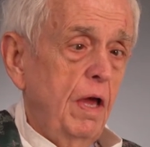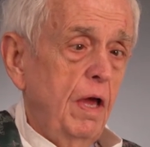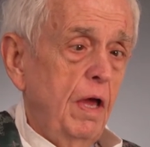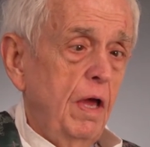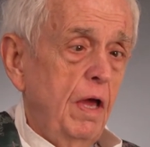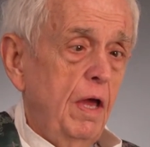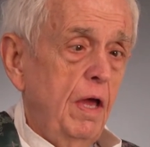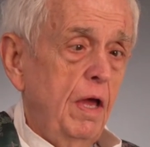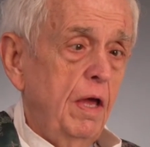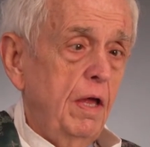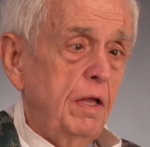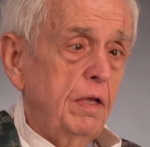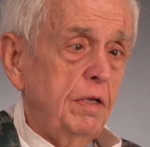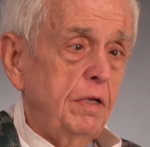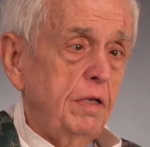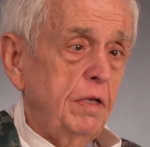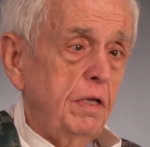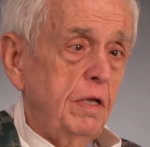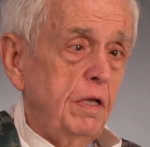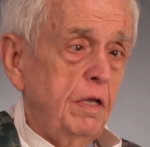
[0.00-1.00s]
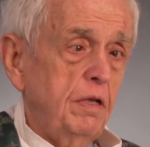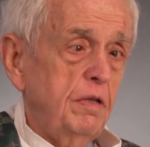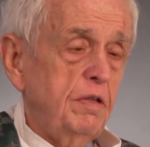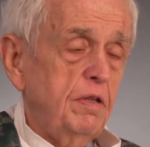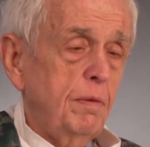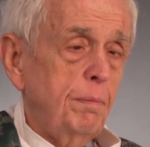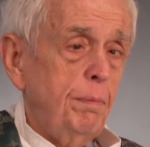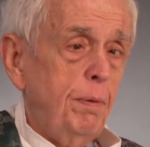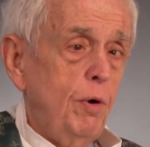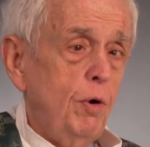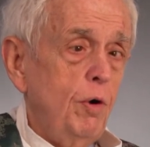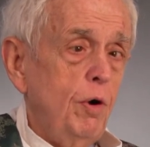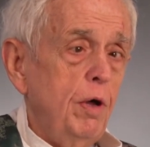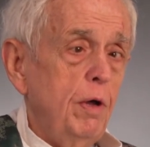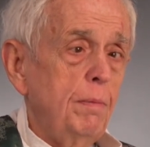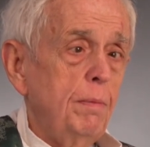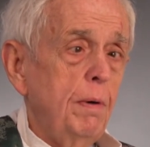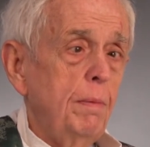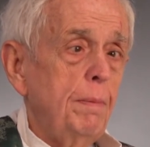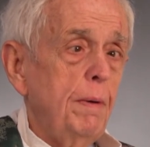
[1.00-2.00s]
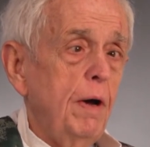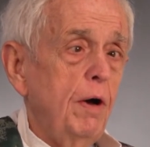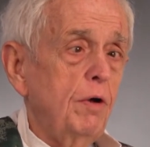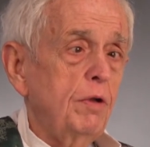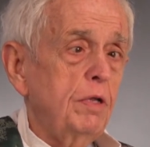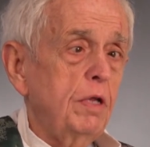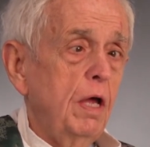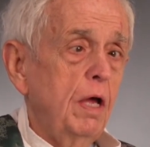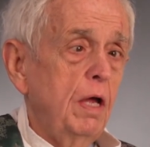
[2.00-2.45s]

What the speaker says: And it's a poem about